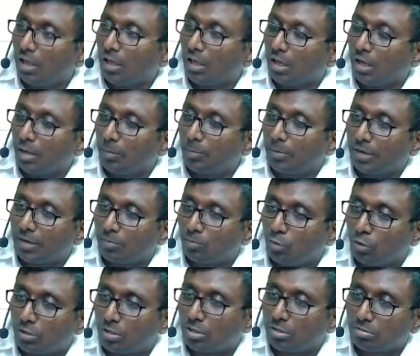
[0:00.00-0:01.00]
Per
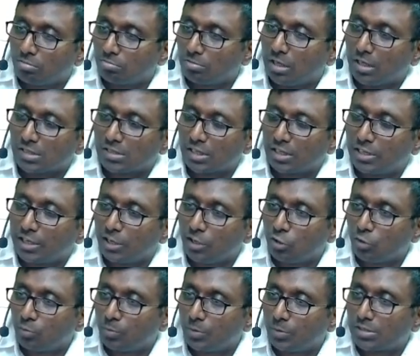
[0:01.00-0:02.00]
book, sir, 10
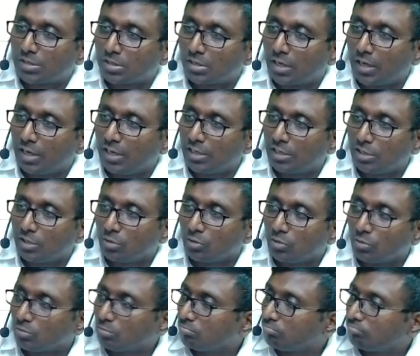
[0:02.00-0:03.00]
rupees royalty to
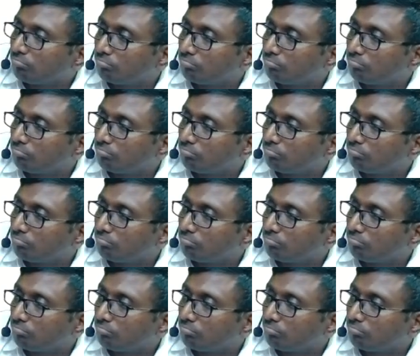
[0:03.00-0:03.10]
you.